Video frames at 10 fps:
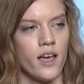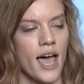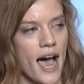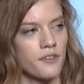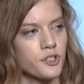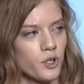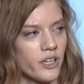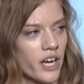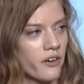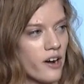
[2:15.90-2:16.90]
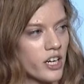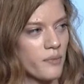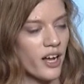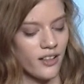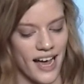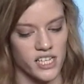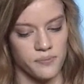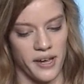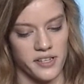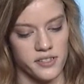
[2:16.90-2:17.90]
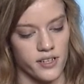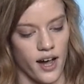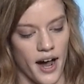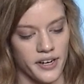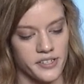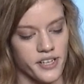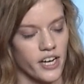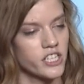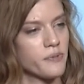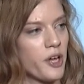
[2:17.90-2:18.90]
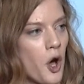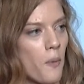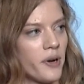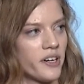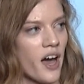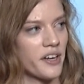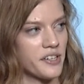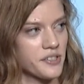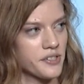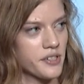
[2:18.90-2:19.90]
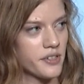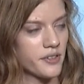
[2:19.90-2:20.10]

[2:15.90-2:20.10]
After looking around at my classmates, I decided to be open and honest.